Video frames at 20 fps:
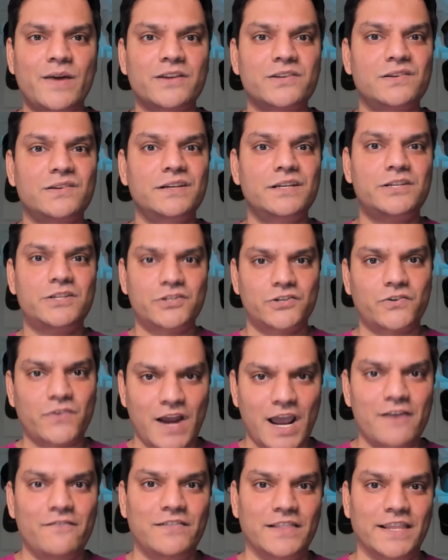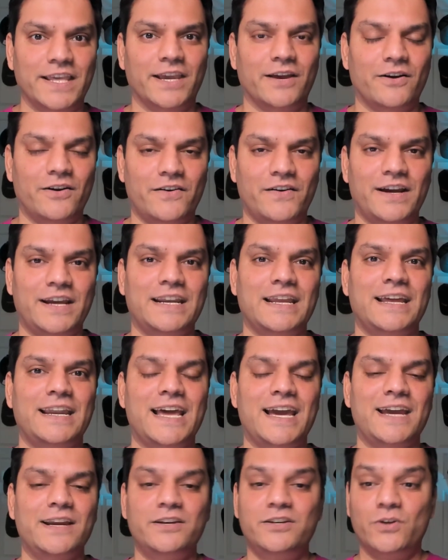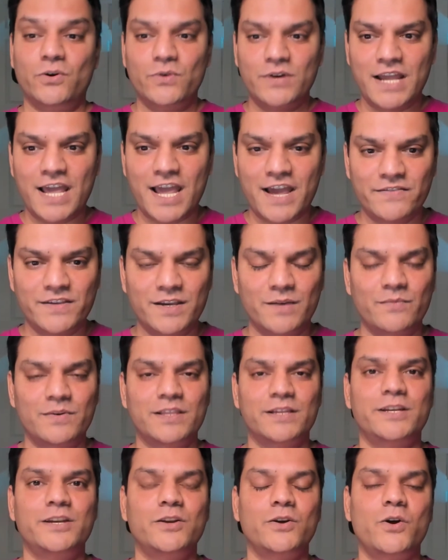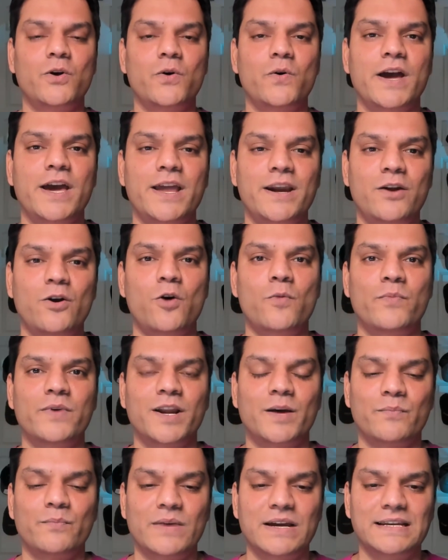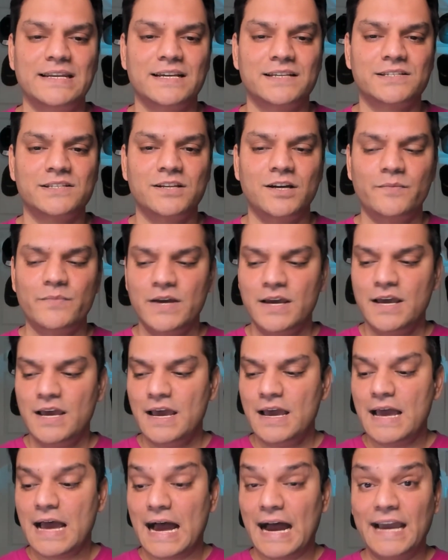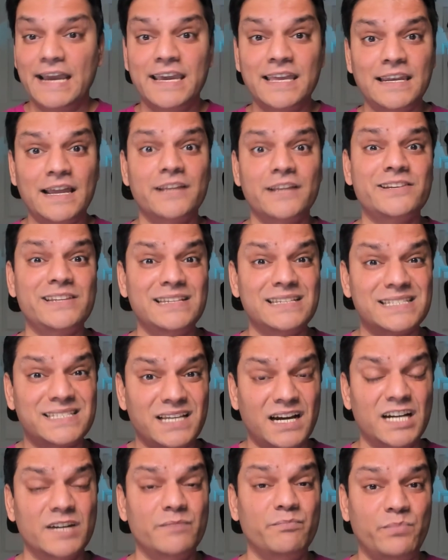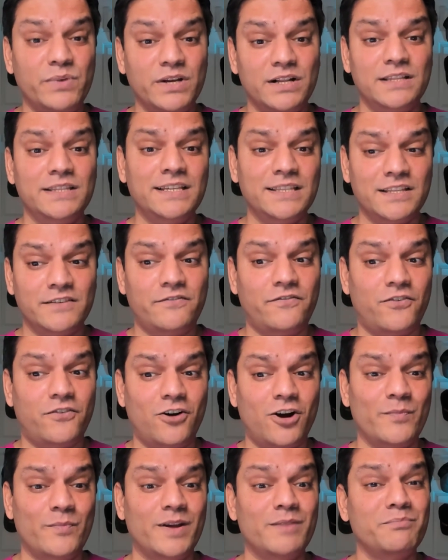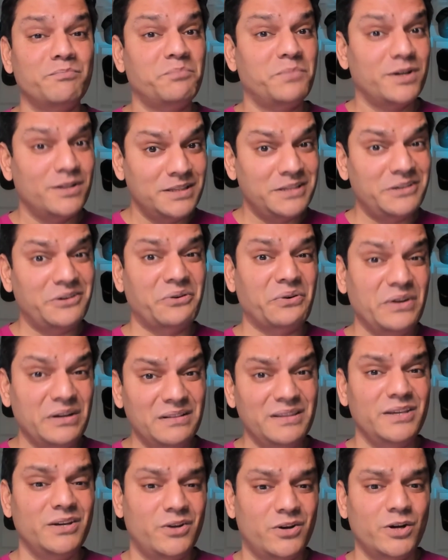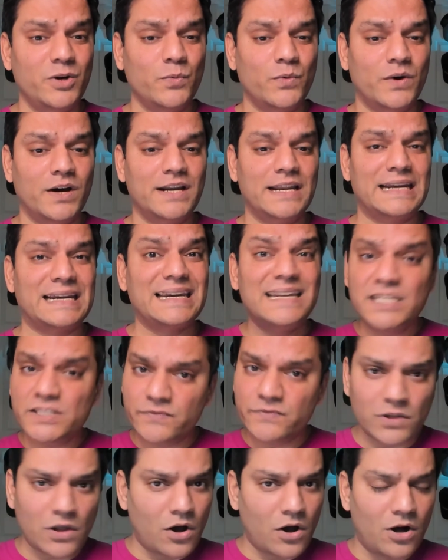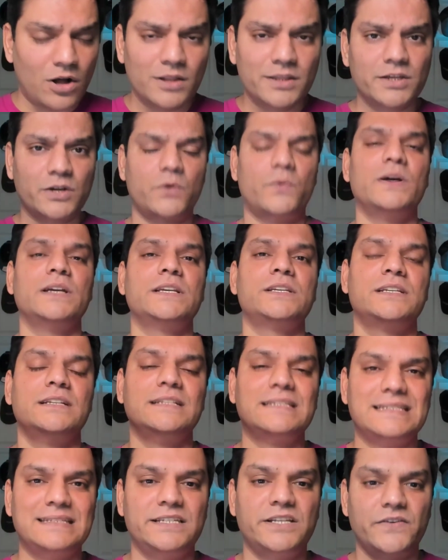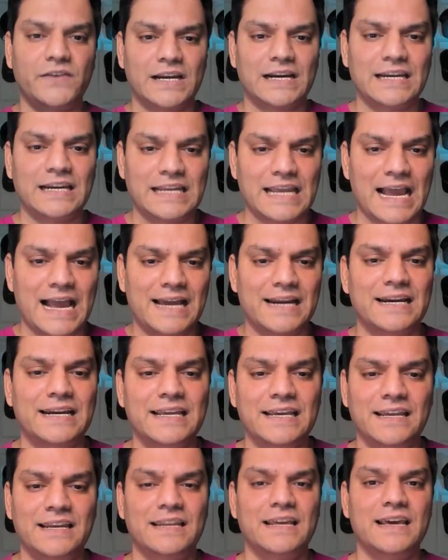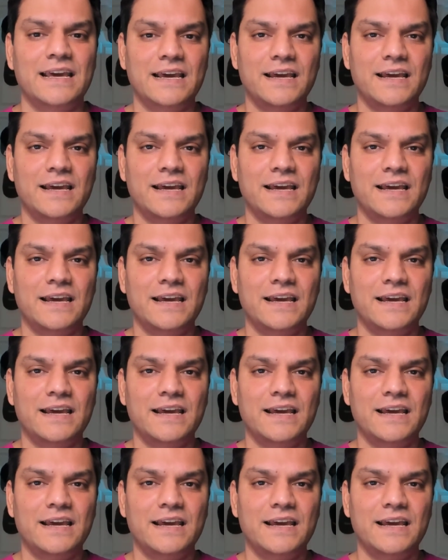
actually traveling, all right, and I don't have the ability to go ahead and open up my desktop. I can actually start building the form and build a really good one, at least with all the questions directly added in,